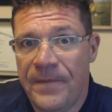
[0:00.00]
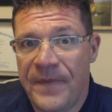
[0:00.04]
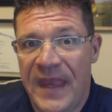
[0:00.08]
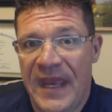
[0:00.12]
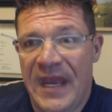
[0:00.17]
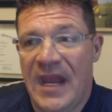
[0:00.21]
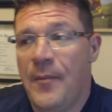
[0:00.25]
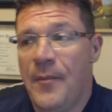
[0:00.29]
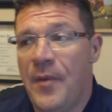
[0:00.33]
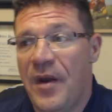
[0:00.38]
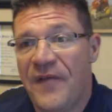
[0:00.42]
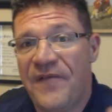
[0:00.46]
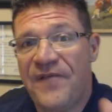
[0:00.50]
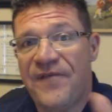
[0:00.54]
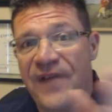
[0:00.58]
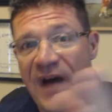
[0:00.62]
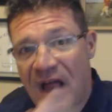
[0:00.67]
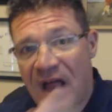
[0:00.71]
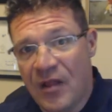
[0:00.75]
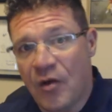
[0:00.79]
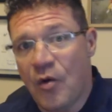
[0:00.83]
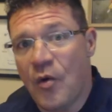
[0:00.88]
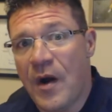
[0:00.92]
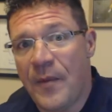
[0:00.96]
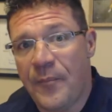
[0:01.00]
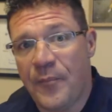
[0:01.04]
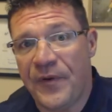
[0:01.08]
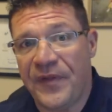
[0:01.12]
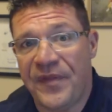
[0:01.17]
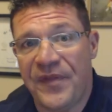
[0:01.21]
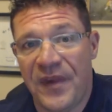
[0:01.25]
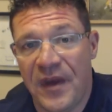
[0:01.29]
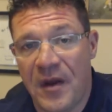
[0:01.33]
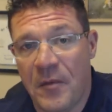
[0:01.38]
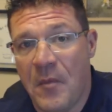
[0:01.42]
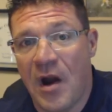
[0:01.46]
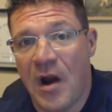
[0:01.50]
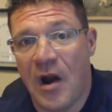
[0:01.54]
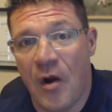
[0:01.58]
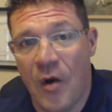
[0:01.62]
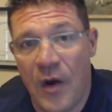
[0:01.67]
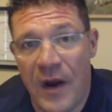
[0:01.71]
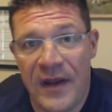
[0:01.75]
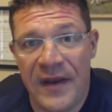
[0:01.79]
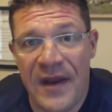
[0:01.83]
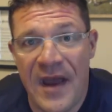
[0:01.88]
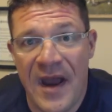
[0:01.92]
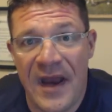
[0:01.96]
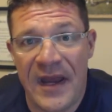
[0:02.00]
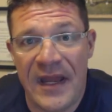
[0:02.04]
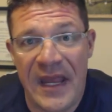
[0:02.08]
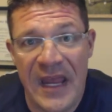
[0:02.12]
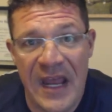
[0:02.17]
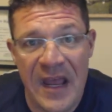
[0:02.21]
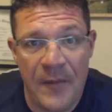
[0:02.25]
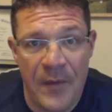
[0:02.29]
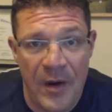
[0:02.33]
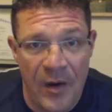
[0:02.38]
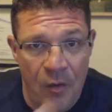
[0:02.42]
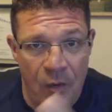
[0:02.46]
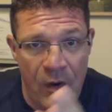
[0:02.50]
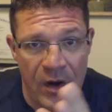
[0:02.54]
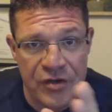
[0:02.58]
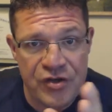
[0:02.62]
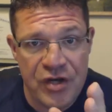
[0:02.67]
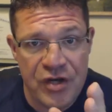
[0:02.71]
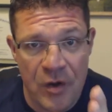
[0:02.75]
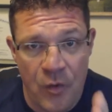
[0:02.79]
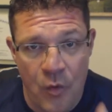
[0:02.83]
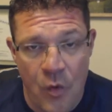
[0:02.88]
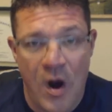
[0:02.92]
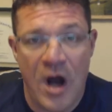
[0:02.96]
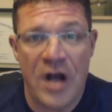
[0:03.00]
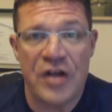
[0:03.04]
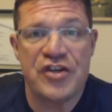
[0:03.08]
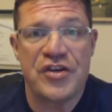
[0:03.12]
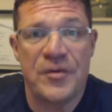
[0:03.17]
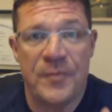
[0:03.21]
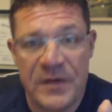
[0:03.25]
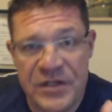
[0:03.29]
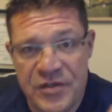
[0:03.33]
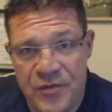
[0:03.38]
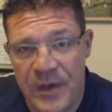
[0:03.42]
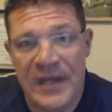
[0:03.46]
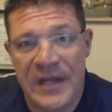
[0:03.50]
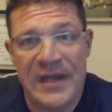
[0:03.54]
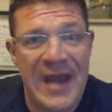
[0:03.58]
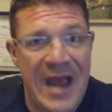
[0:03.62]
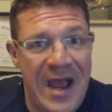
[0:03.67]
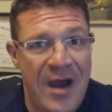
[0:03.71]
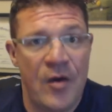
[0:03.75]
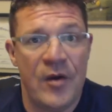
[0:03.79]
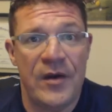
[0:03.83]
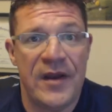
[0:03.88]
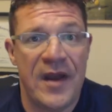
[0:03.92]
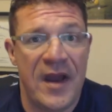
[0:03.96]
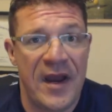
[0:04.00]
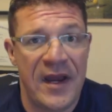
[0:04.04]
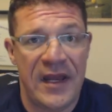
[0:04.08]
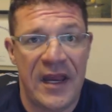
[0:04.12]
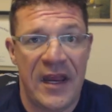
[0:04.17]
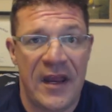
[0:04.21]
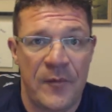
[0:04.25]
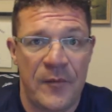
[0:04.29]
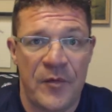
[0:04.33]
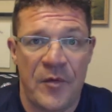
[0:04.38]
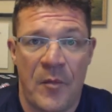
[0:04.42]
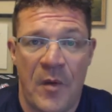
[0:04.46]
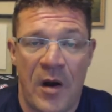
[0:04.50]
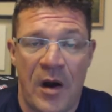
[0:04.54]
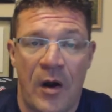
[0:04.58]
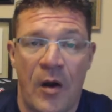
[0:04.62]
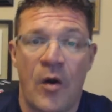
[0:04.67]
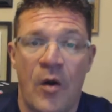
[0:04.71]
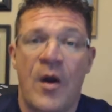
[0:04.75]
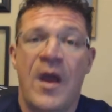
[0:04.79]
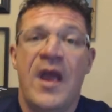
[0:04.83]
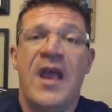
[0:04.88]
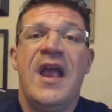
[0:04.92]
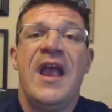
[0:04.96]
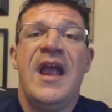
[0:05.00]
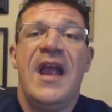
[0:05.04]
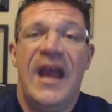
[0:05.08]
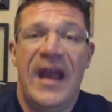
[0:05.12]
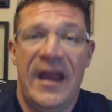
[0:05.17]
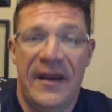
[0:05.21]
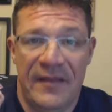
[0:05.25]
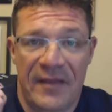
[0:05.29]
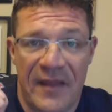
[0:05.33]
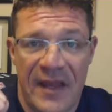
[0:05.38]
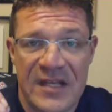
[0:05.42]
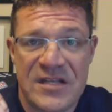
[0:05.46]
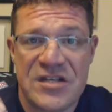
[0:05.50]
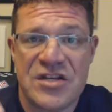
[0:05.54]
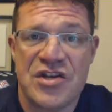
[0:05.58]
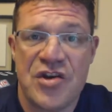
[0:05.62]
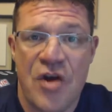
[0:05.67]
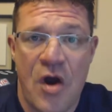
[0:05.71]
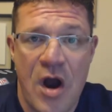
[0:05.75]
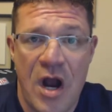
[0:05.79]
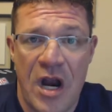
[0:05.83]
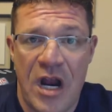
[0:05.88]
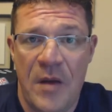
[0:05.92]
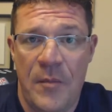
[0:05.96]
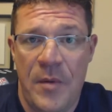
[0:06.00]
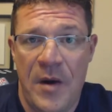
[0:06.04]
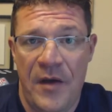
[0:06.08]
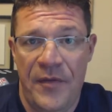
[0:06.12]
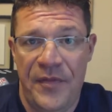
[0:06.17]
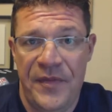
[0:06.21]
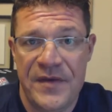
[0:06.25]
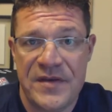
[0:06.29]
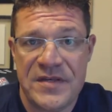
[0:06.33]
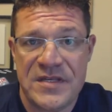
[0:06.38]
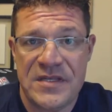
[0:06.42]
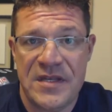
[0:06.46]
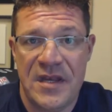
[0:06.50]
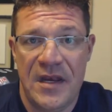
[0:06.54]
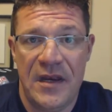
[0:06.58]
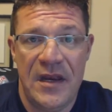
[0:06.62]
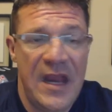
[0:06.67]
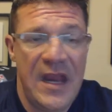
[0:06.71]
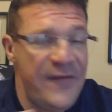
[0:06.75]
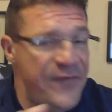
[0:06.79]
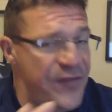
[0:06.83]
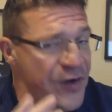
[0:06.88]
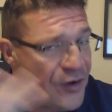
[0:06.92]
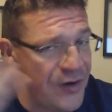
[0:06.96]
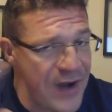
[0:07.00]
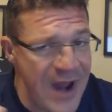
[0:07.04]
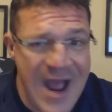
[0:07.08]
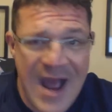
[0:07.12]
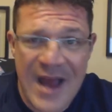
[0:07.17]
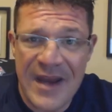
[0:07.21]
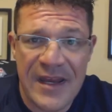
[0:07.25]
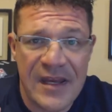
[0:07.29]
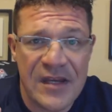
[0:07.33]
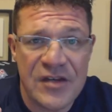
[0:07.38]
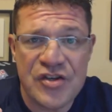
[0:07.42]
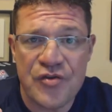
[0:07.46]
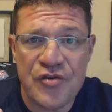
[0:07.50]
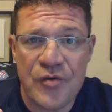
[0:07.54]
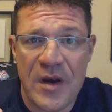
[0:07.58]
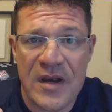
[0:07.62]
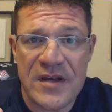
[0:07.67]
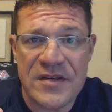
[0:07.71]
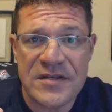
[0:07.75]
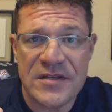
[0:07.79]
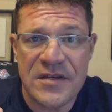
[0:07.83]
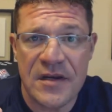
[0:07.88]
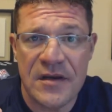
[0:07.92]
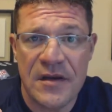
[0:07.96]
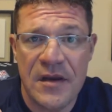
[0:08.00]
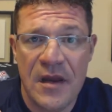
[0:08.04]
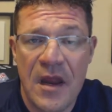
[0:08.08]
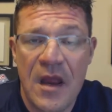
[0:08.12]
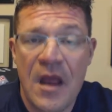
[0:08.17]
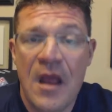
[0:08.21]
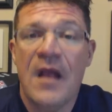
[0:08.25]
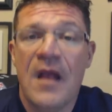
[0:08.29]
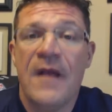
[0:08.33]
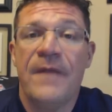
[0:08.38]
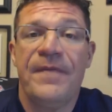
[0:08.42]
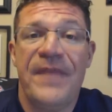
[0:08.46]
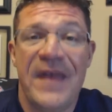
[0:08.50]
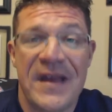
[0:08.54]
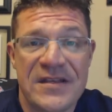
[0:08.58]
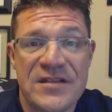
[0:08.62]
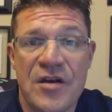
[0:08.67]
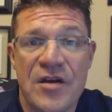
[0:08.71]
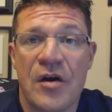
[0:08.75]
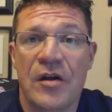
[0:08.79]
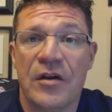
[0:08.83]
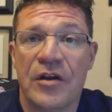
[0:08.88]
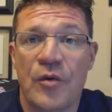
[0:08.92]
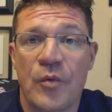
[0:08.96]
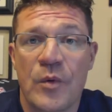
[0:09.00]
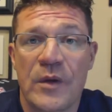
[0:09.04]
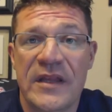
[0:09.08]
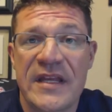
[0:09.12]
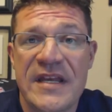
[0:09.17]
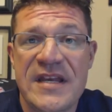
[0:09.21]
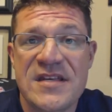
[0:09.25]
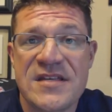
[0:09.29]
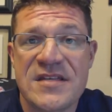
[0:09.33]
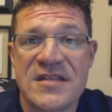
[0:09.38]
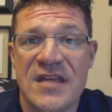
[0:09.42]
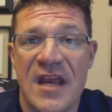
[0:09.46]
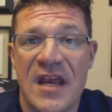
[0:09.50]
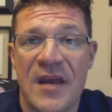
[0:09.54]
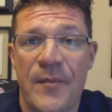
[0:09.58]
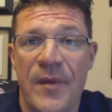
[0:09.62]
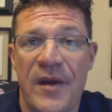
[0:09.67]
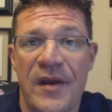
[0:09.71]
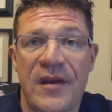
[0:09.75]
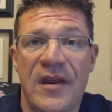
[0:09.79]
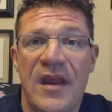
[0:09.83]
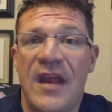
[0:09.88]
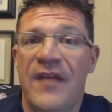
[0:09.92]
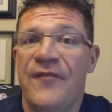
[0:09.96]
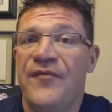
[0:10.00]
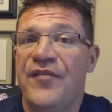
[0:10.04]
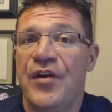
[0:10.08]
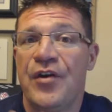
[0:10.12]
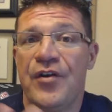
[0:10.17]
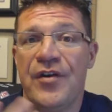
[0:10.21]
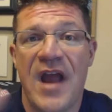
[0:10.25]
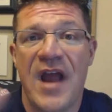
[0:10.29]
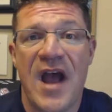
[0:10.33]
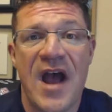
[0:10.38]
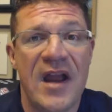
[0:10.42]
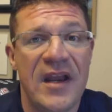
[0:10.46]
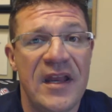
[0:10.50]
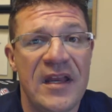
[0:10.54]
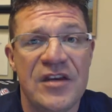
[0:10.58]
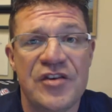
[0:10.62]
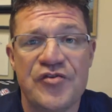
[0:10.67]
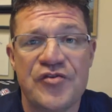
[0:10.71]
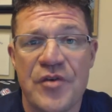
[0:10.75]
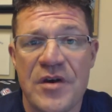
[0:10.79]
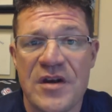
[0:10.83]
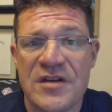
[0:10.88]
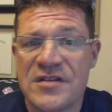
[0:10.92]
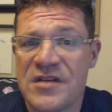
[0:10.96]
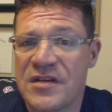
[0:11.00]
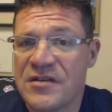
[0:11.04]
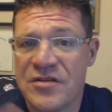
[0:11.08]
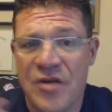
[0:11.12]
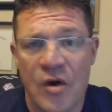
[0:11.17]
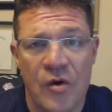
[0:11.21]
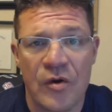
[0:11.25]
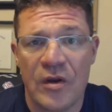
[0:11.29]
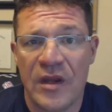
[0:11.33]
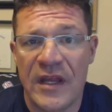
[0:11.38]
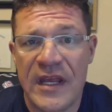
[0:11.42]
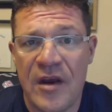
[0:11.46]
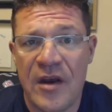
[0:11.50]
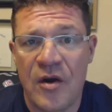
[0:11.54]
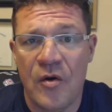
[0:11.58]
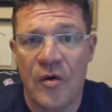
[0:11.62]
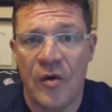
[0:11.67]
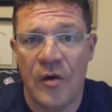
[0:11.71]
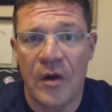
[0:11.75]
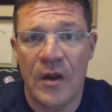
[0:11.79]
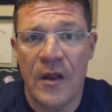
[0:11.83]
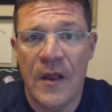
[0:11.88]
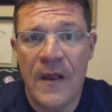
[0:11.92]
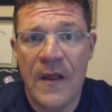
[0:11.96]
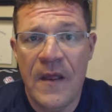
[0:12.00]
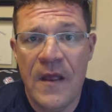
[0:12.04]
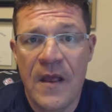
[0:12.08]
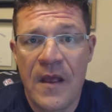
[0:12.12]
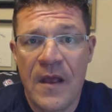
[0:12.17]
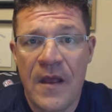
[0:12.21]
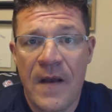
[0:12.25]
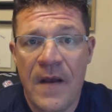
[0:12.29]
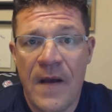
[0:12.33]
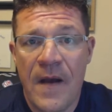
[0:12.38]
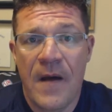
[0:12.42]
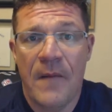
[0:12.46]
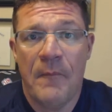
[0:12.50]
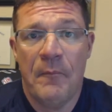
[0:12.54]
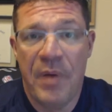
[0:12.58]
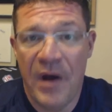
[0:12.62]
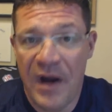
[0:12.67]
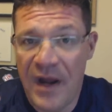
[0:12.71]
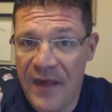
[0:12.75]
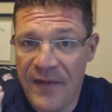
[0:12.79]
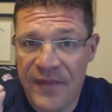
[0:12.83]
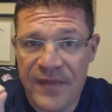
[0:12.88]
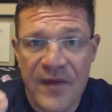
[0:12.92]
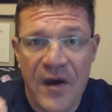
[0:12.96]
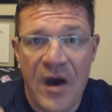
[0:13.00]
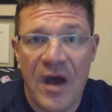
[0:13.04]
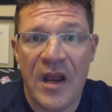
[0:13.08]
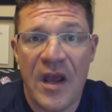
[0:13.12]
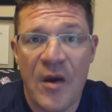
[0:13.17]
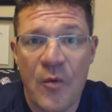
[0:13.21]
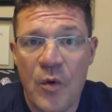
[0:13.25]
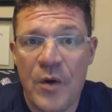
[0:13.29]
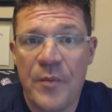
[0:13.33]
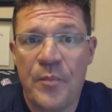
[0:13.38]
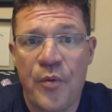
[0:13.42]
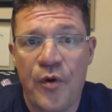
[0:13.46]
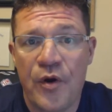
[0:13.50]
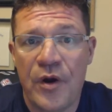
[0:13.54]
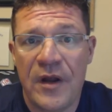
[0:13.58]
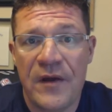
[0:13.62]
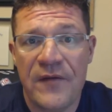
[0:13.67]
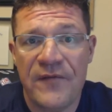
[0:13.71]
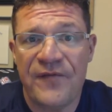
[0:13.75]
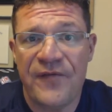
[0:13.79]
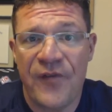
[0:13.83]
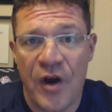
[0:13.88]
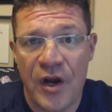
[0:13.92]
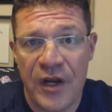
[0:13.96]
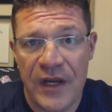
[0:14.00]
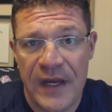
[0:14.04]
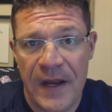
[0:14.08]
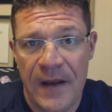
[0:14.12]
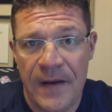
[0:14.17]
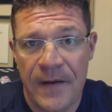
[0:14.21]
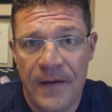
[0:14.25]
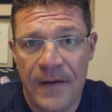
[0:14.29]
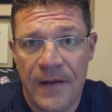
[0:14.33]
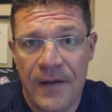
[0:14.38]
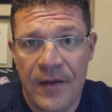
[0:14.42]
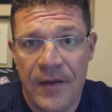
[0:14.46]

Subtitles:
and I'm going to follow up with you tomorrow at 9 a.m. I want you to watch it between now and 9 a.m. tomorrow, and let's talk about this thing. If you're not interested, that's called a release statement. If you're not interested, totally cool. But I thought I would put it in front of you,